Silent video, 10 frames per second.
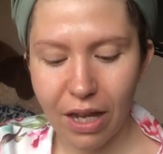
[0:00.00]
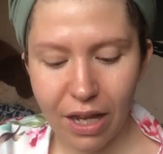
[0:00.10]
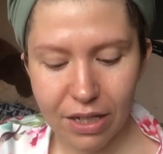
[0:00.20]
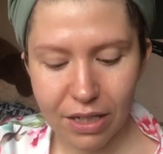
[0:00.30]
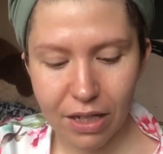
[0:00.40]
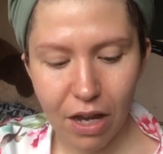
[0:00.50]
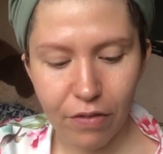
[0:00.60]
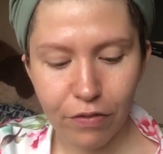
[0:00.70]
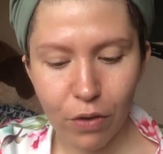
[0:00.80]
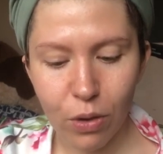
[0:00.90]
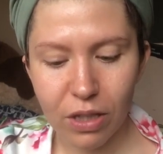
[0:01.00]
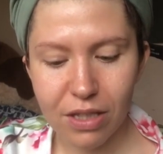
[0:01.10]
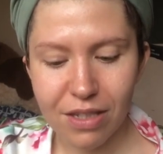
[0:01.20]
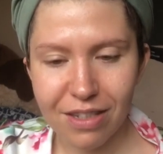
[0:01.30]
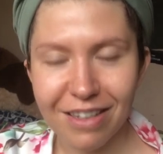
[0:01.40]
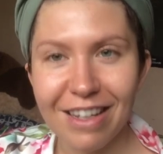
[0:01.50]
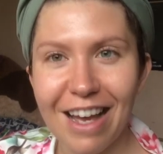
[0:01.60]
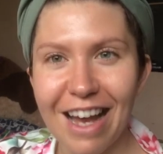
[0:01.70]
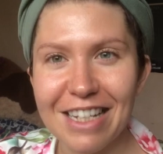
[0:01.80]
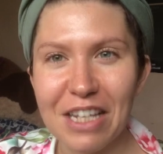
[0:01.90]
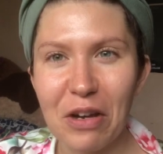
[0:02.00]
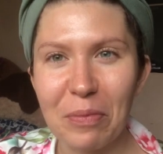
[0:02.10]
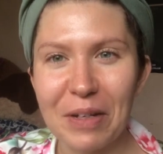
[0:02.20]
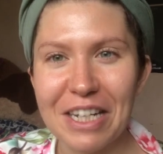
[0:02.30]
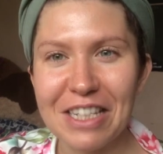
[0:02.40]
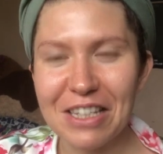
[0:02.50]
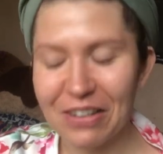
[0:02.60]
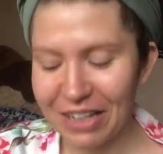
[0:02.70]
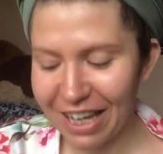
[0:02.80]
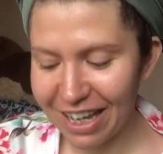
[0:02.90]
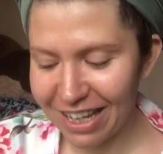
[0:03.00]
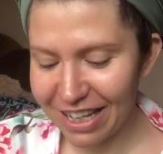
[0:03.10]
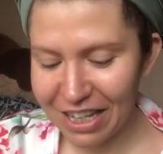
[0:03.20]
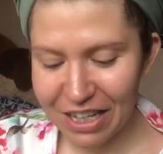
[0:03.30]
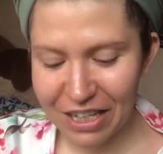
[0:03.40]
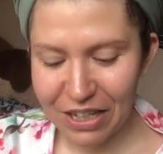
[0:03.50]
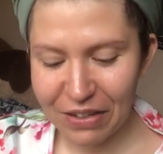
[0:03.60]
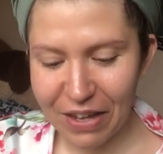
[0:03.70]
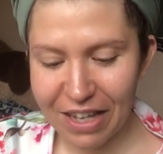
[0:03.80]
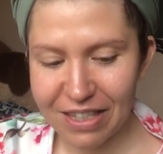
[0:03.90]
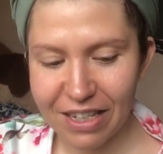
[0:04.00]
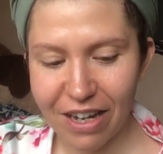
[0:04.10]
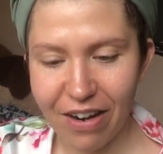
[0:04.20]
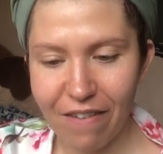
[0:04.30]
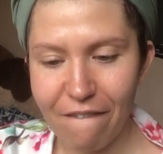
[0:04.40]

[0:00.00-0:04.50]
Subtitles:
And it unfolds as I open it slowly. You can't see here.